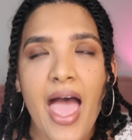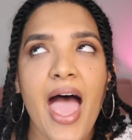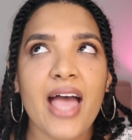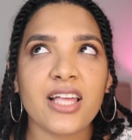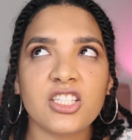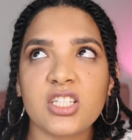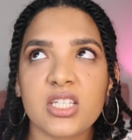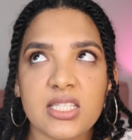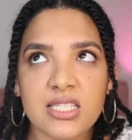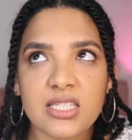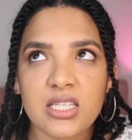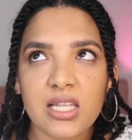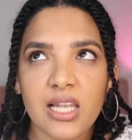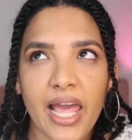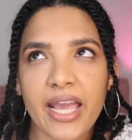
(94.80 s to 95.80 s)
And
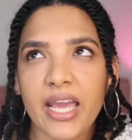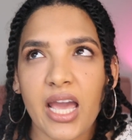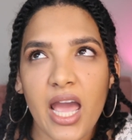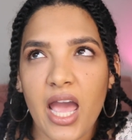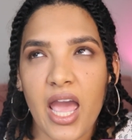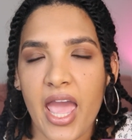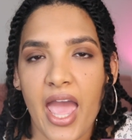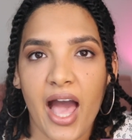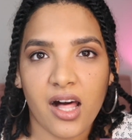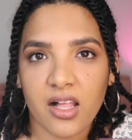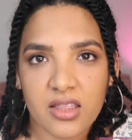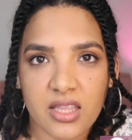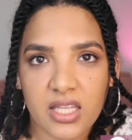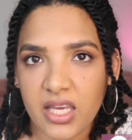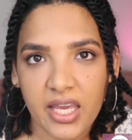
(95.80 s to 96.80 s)
just like a
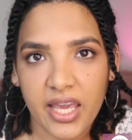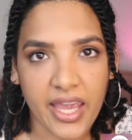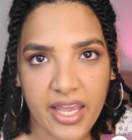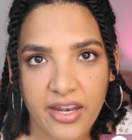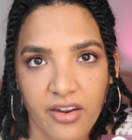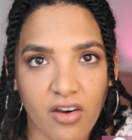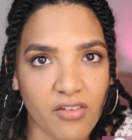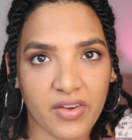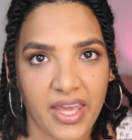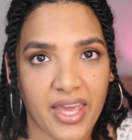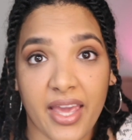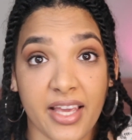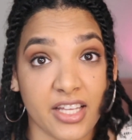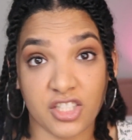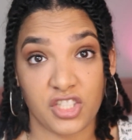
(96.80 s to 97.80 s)
healthy head of hair
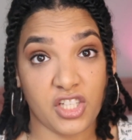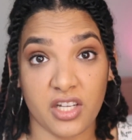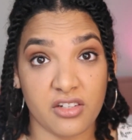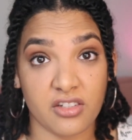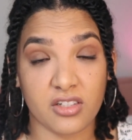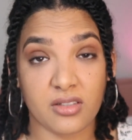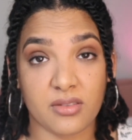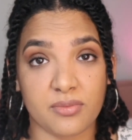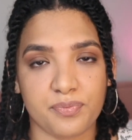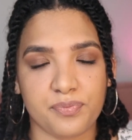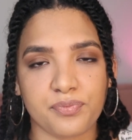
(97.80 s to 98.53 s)
in general.